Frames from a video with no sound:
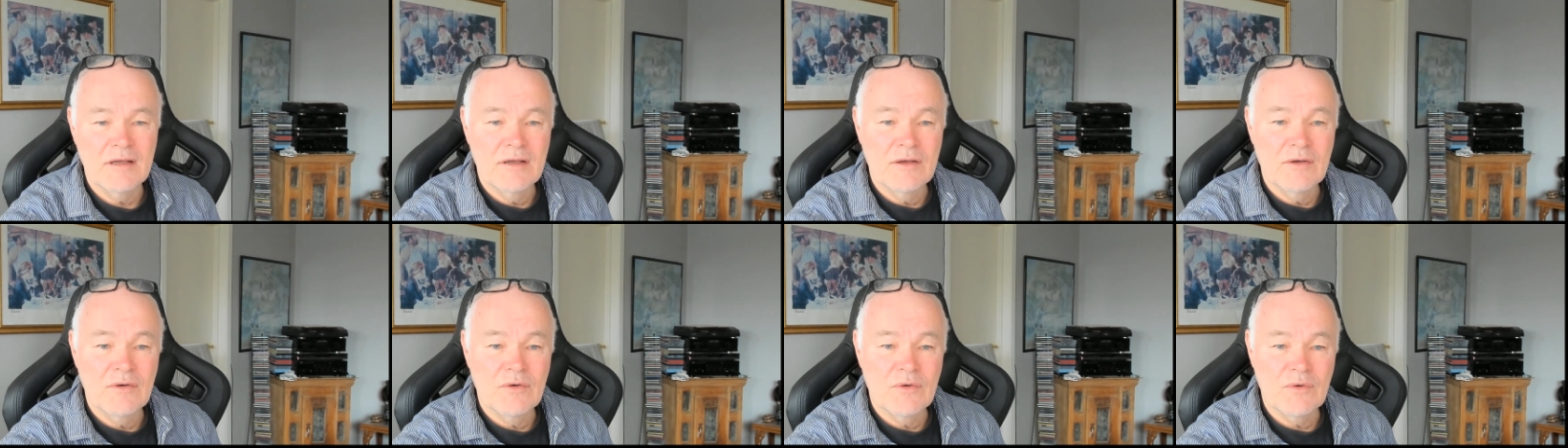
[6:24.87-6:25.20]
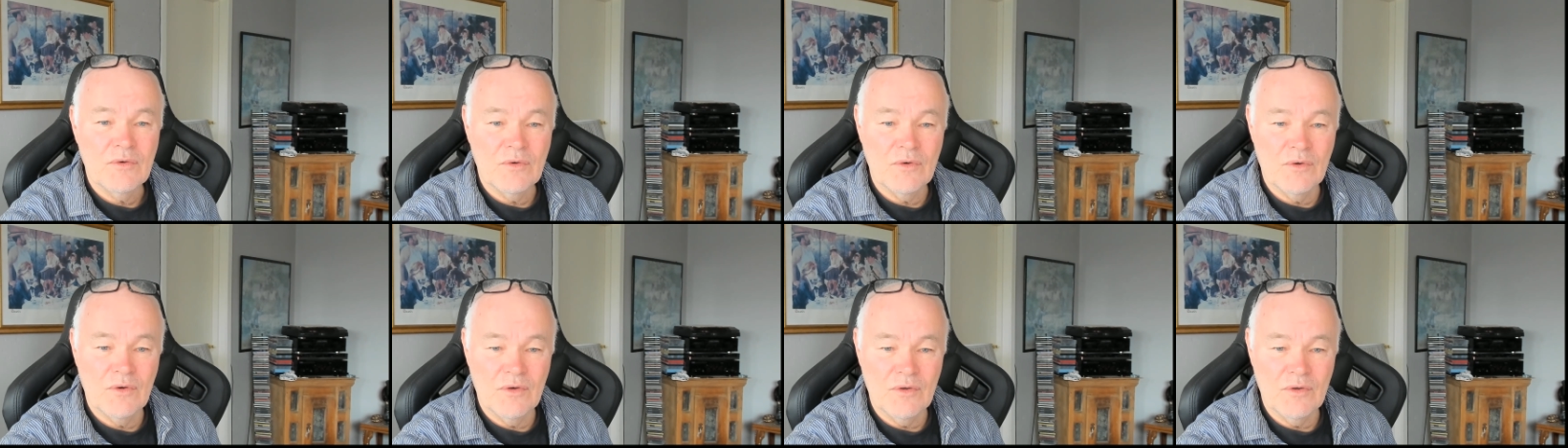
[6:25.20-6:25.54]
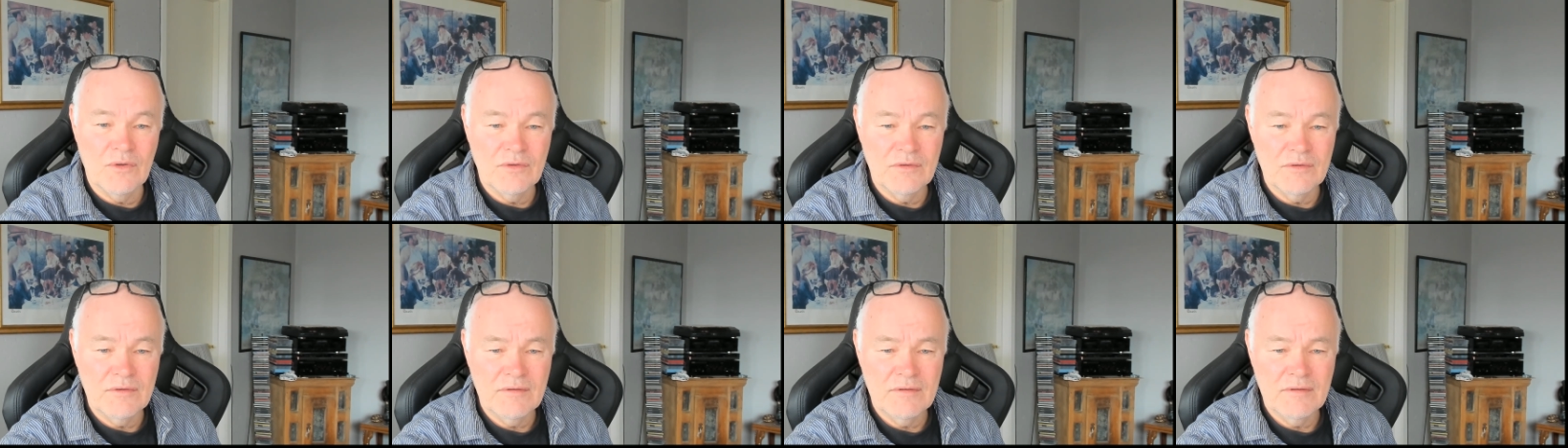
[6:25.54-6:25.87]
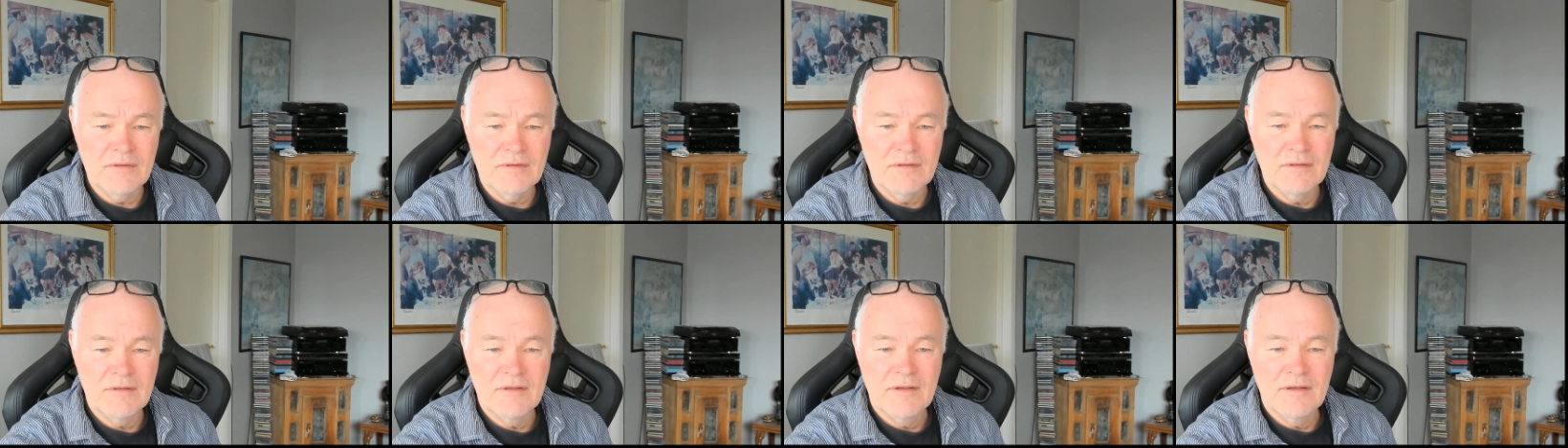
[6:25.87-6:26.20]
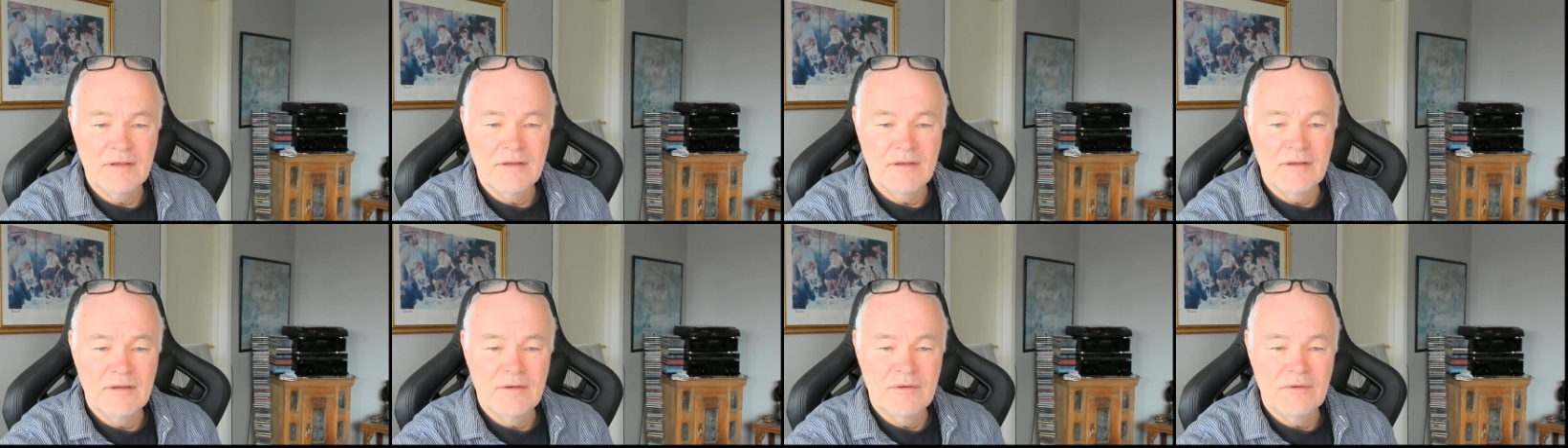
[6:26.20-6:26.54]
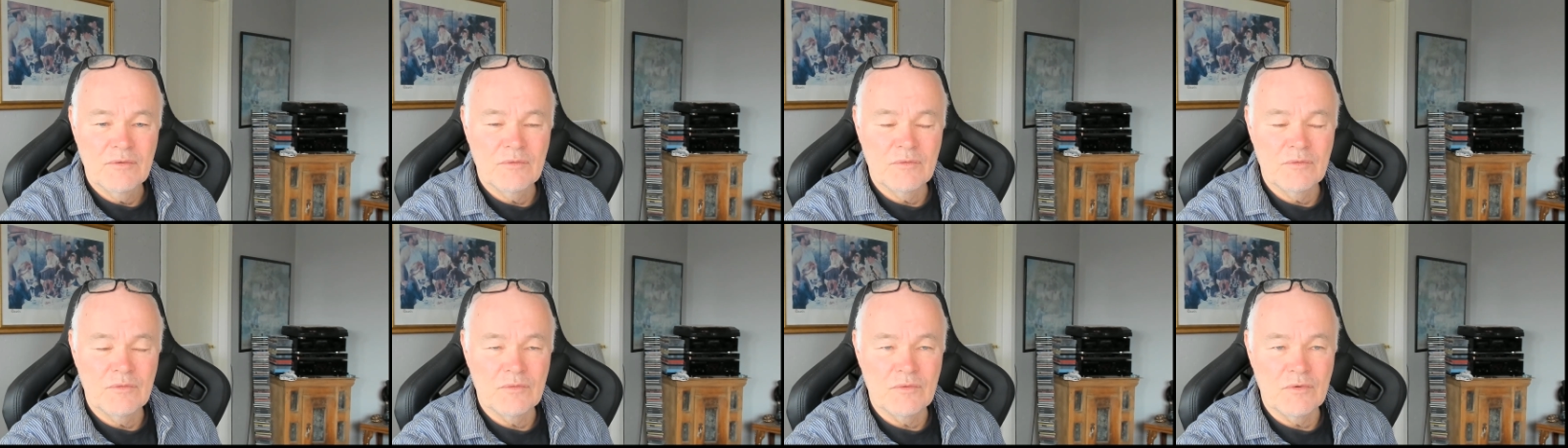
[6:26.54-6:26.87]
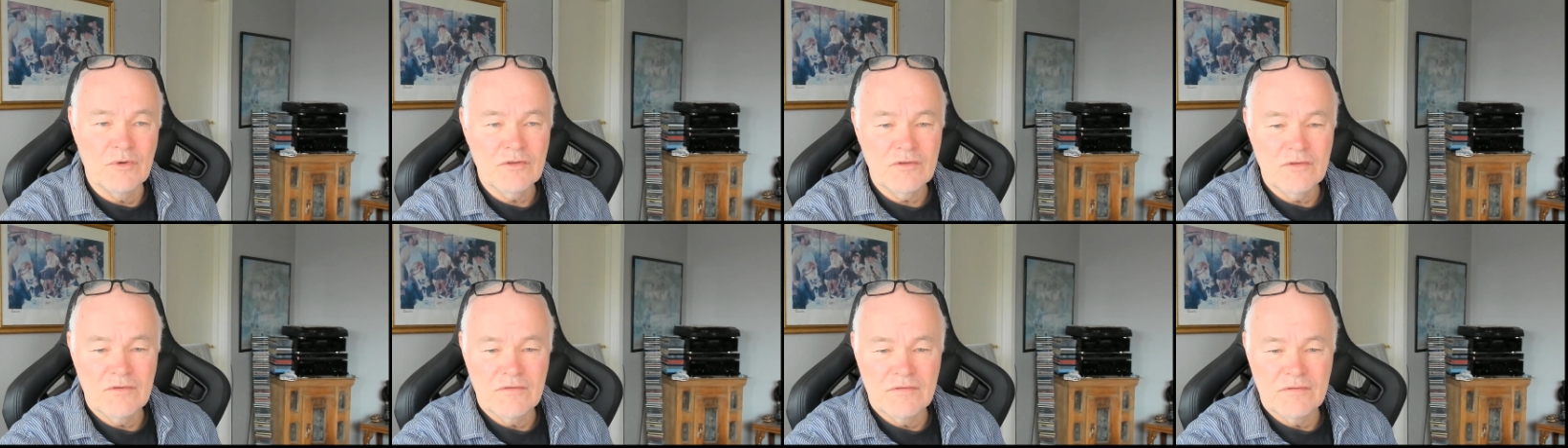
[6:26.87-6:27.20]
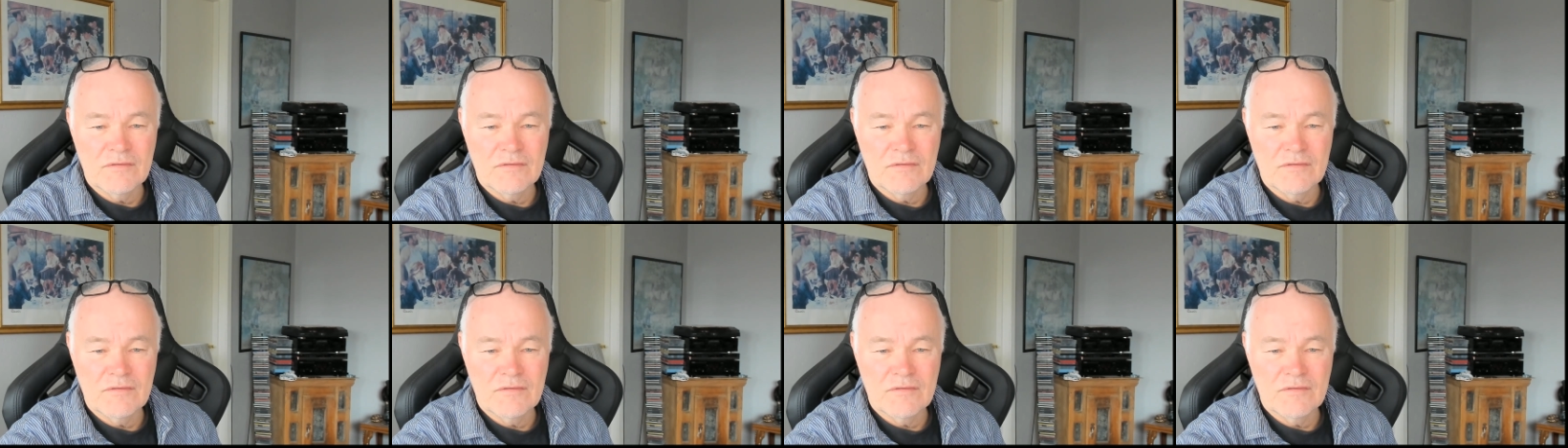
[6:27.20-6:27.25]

on what